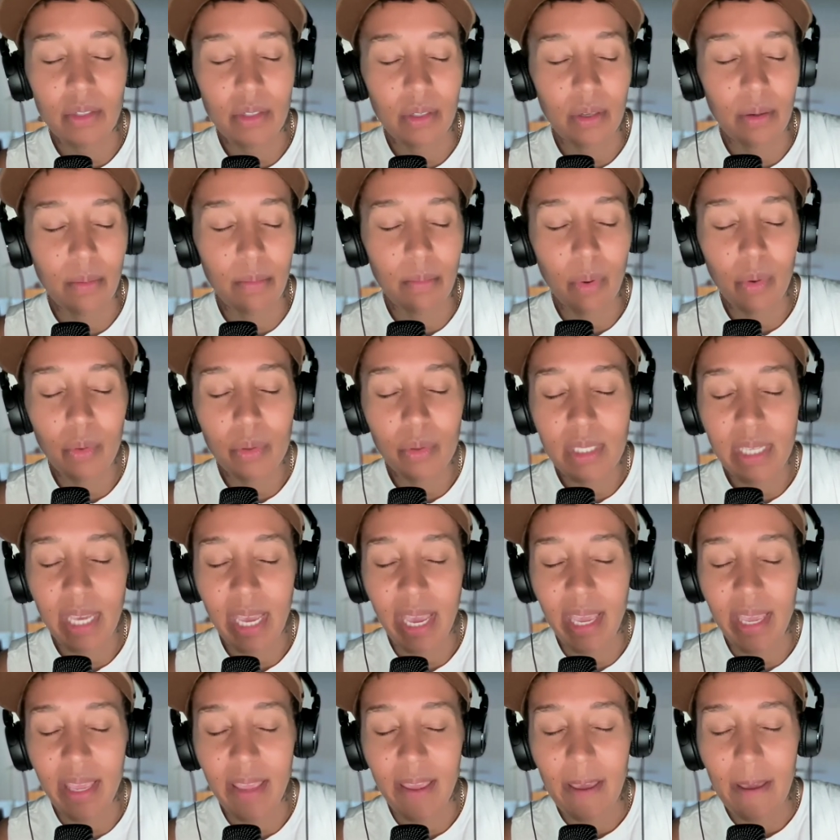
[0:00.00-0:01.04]
You're a
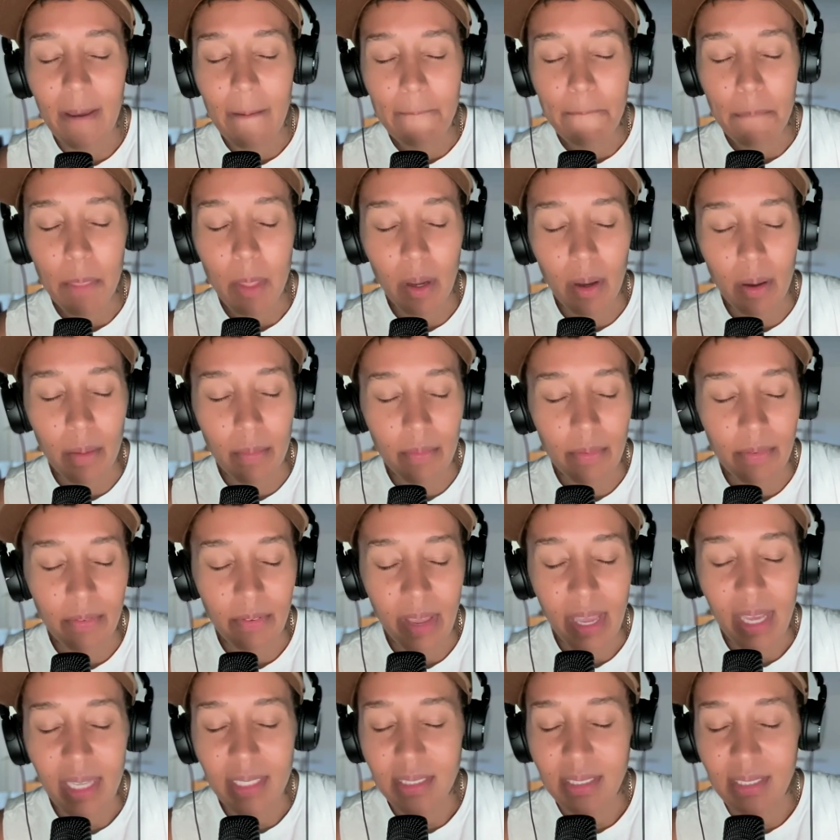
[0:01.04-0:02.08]
multi
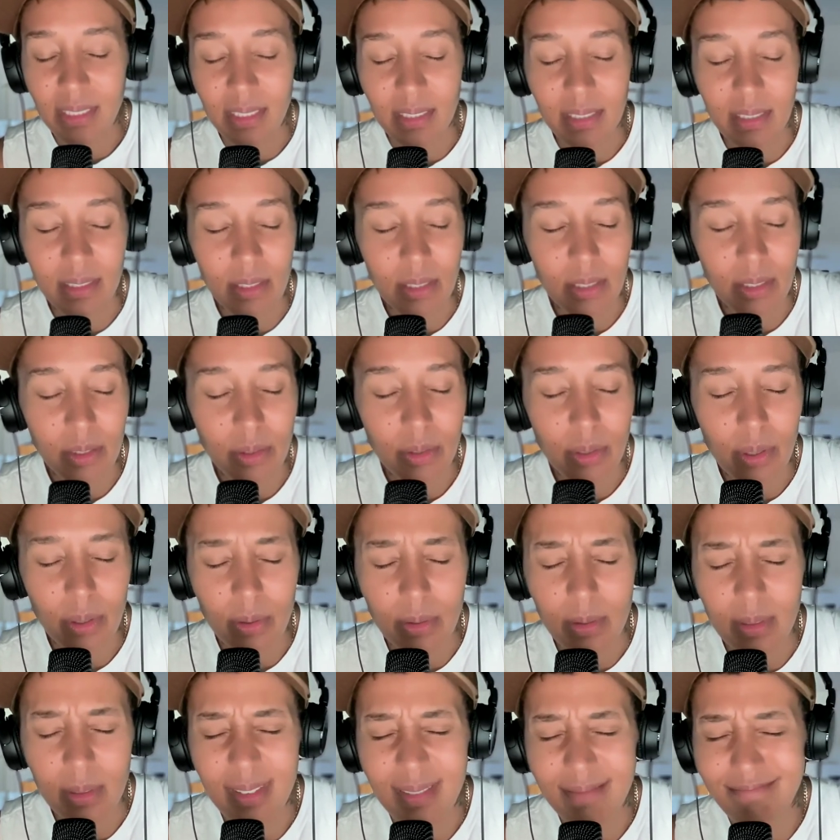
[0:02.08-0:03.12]

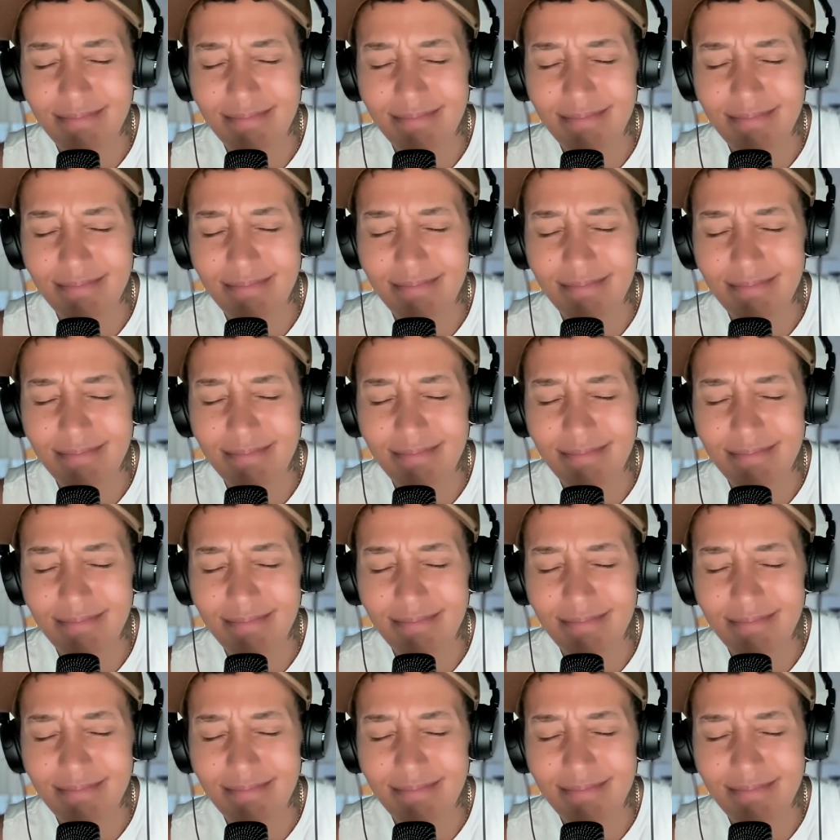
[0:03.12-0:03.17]
faceted,